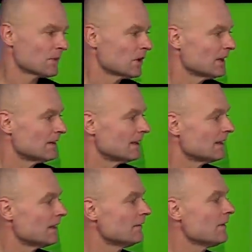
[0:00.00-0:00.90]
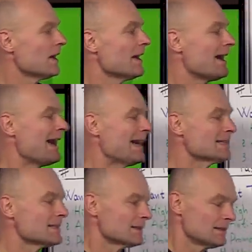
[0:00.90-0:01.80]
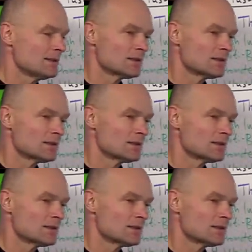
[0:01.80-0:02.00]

Okay, they love acid,